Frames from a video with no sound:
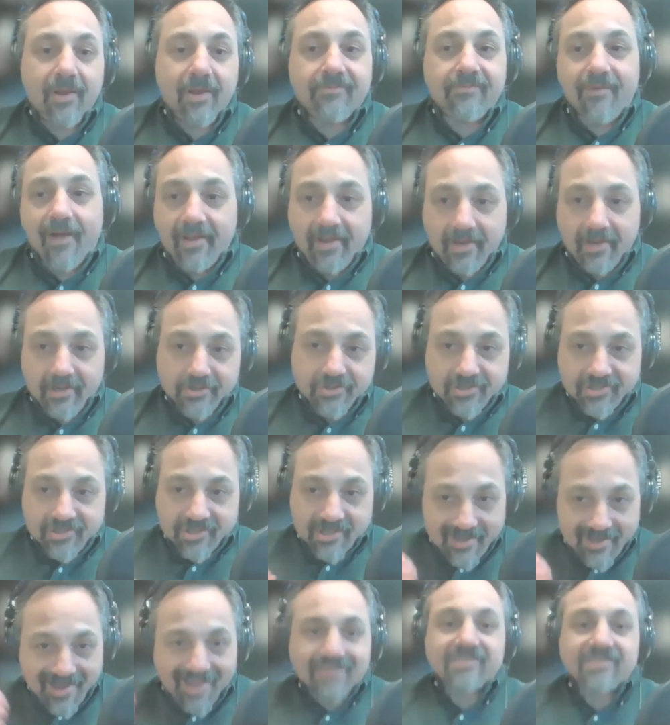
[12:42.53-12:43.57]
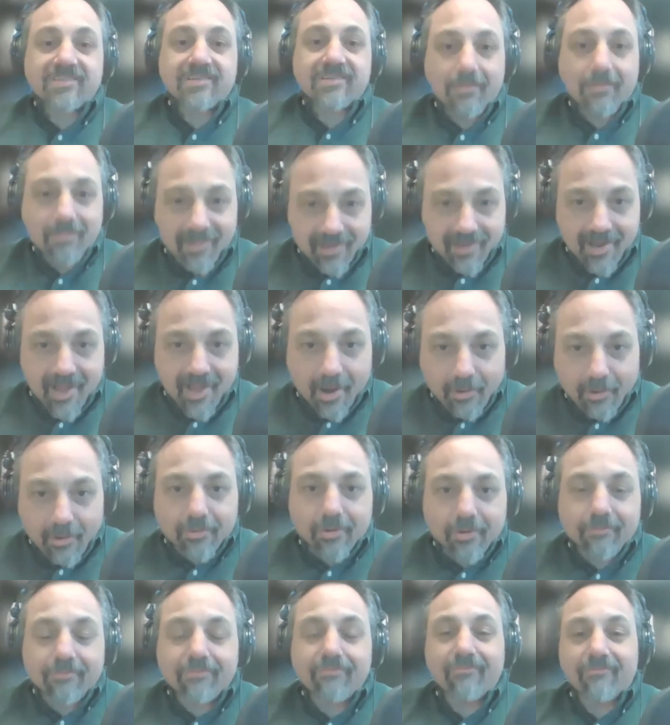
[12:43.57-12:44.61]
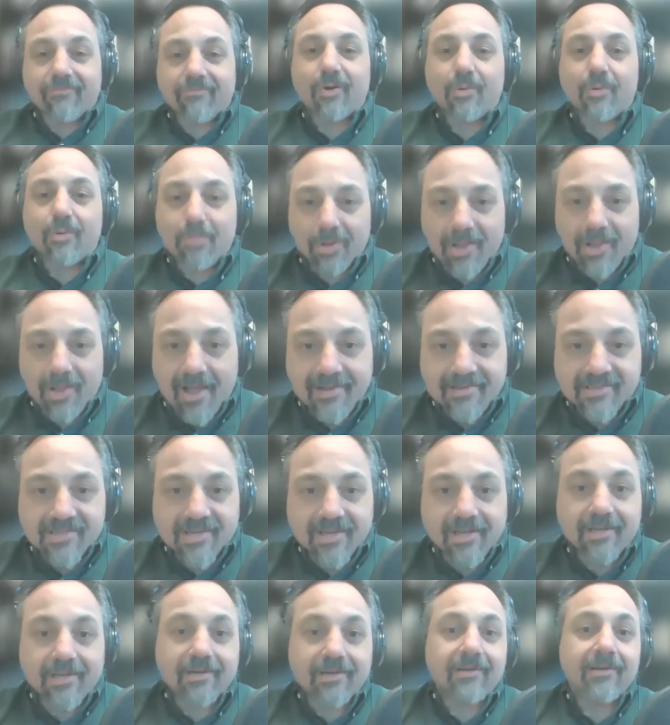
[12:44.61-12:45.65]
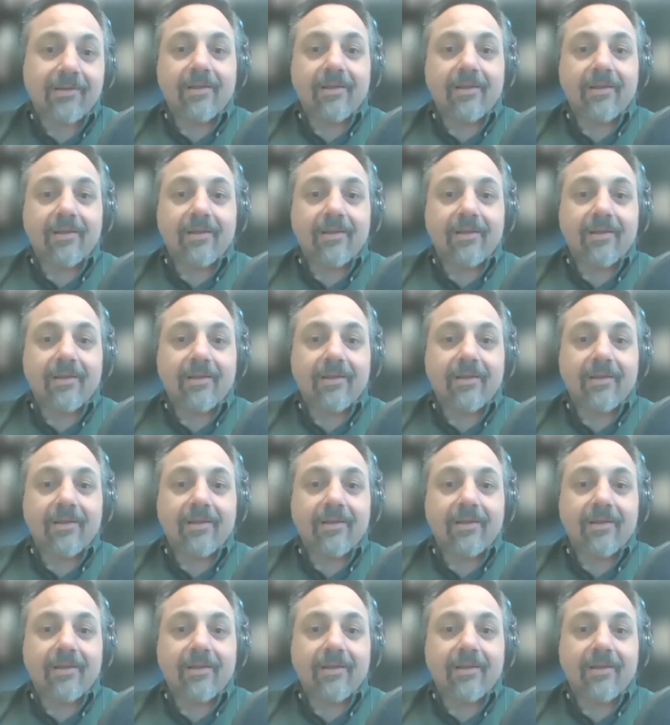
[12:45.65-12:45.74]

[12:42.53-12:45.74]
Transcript: if I can just get something out or verbalize it,